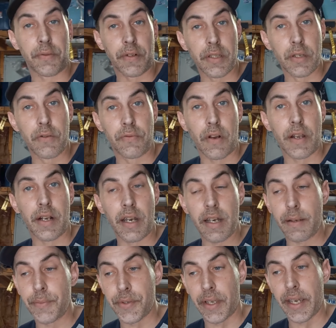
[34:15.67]
for two front
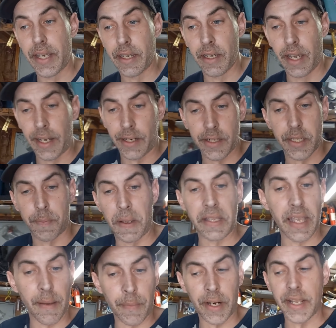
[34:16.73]
hubs. Like, I could have spent
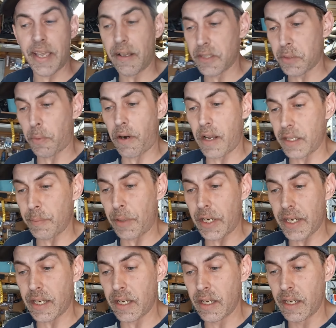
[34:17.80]
that money elsewhere on the
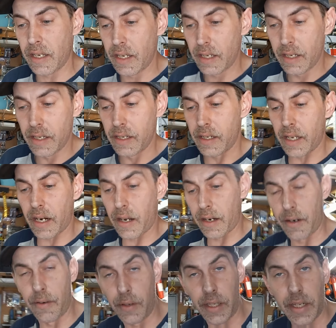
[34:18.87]
bike. You know, I
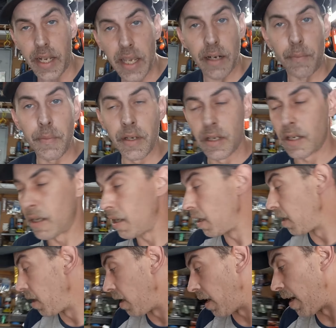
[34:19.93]
didn't really need them.
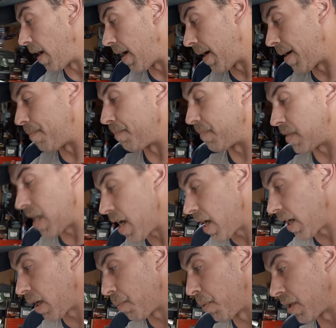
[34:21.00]
Um, yeah,
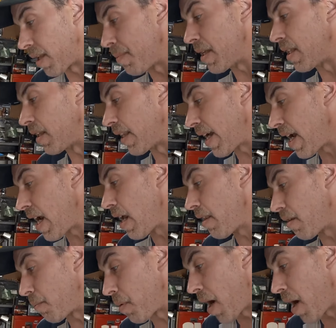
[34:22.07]
I could put them in the lathe and